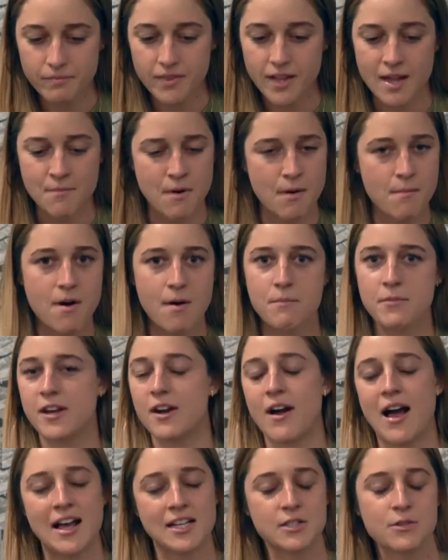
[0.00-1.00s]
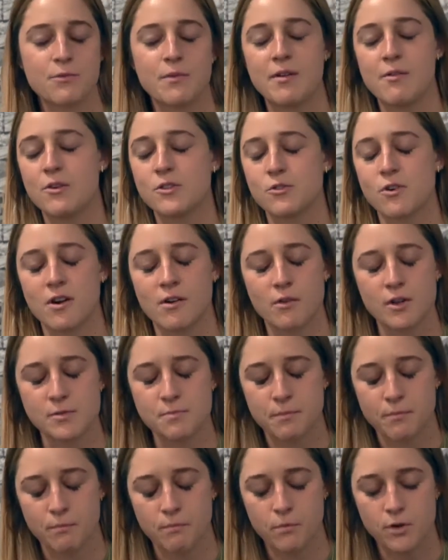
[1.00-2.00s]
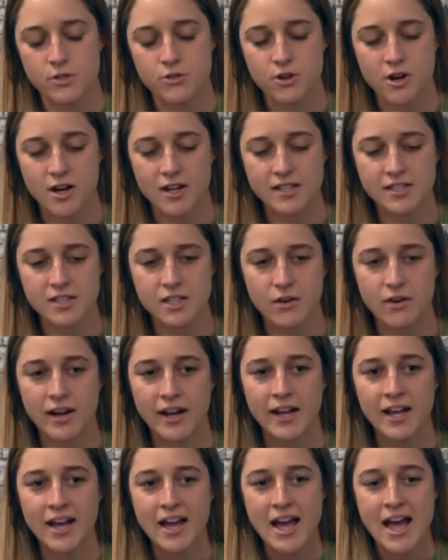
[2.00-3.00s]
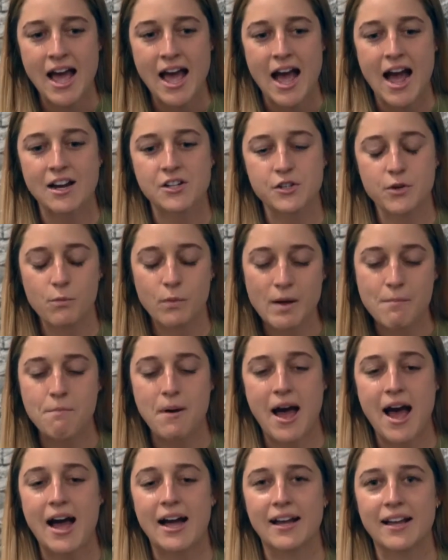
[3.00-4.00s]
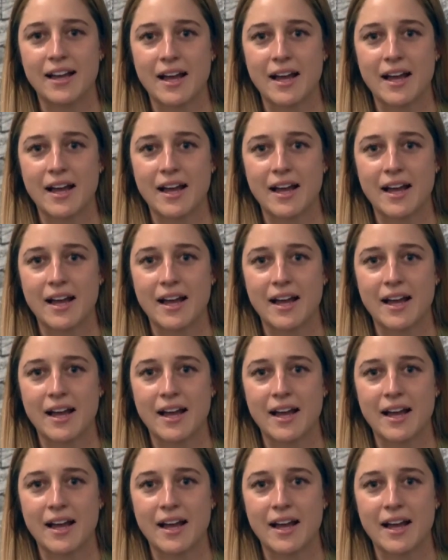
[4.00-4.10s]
My mom, asking me what's wrong. And so I actually went back.